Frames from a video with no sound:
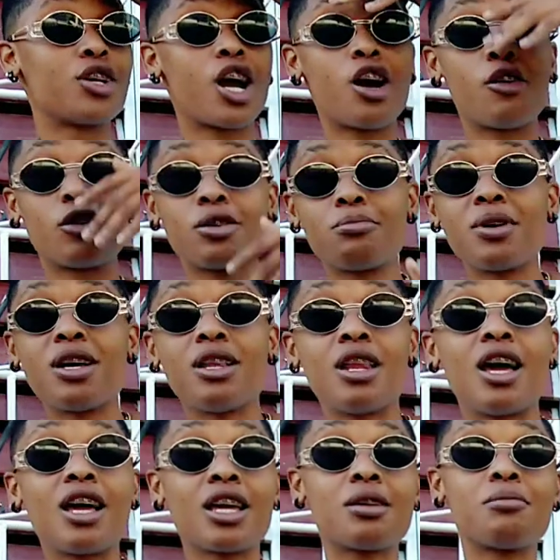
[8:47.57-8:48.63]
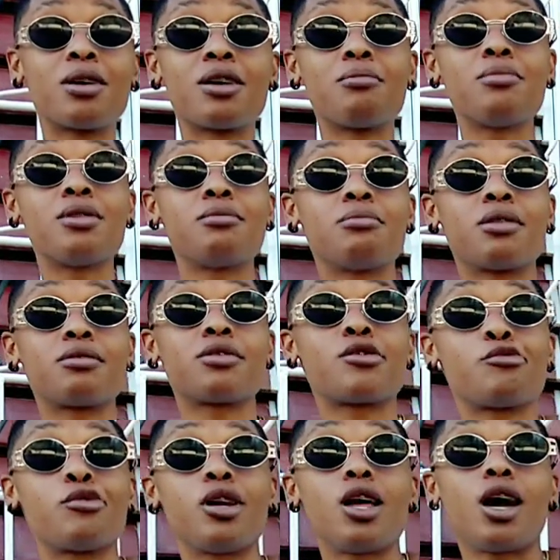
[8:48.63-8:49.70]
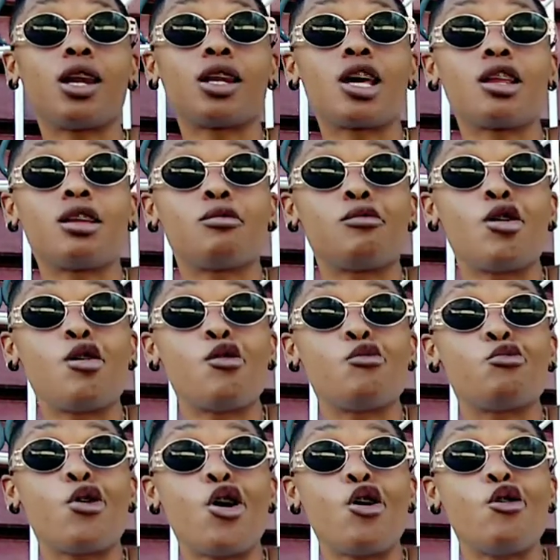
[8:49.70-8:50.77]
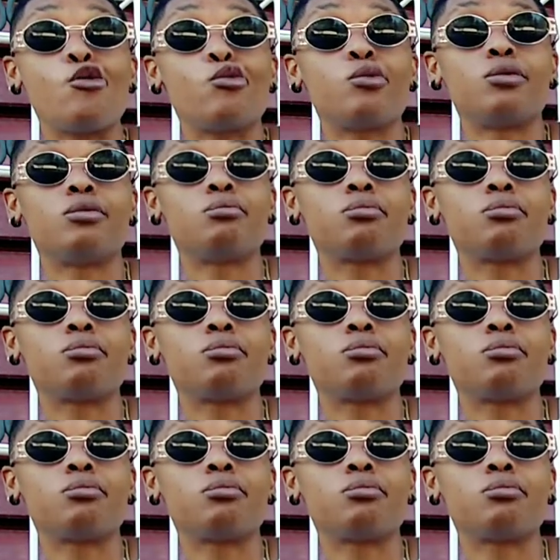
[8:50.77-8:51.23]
draw out the belt like him a little bit. And I said, what on that? Whoa.